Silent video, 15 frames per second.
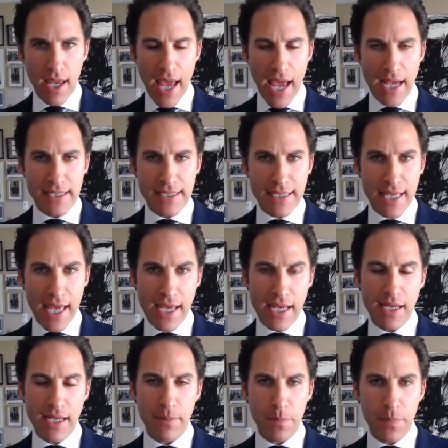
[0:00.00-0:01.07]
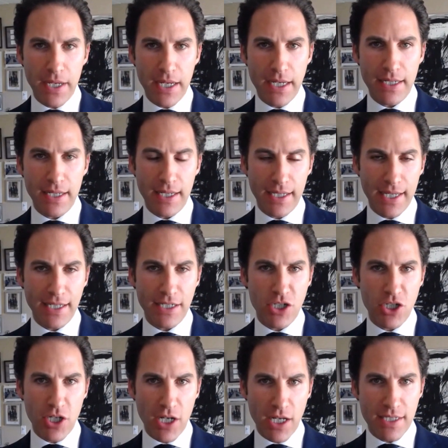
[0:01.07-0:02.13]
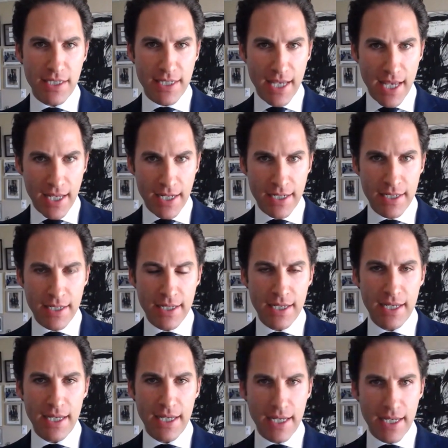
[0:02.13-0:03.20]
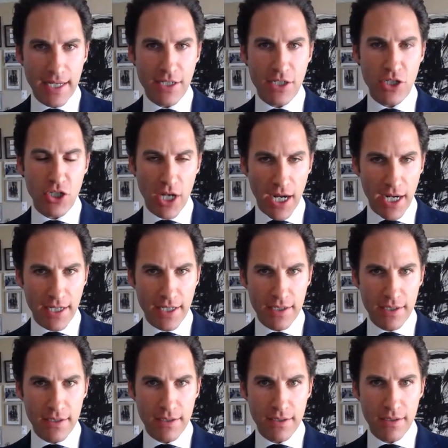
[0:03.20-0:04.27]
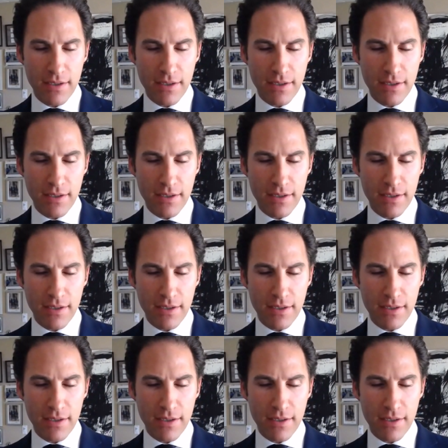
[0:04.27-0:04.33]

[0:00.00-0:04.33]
as they compete against Shenzhen in China.